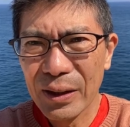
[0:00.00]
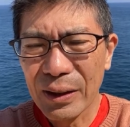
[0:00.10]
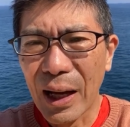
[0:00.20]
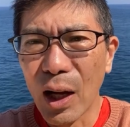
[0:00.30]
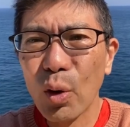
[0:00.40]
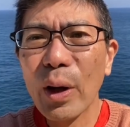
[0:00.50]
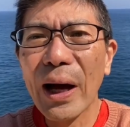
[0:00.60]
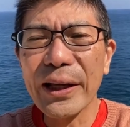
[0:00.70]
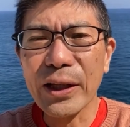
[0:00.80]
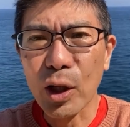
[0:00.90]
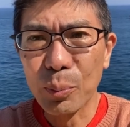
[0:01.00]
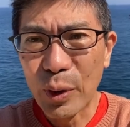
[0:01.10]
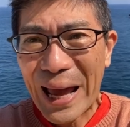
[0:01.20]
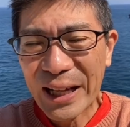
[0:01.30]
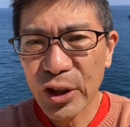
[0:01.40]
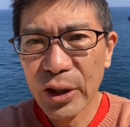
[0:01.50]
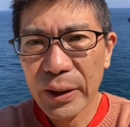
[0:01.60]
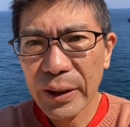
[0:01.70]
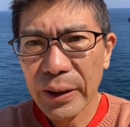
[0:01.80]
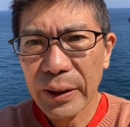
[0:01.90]
Now, I take a break
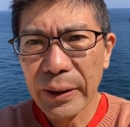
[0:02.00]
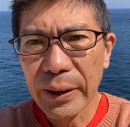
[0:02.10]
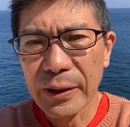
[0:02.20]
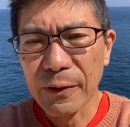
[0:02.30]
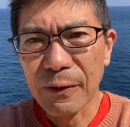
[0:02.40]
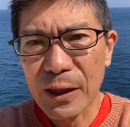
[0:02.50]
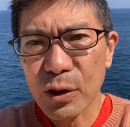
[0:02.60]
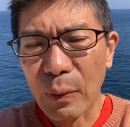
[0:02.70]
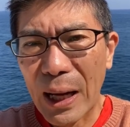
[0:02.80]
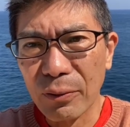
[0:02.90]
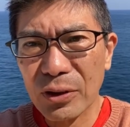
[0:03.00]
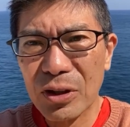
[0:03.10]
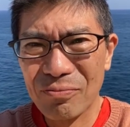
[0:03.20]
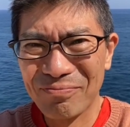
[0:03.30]
in the first round.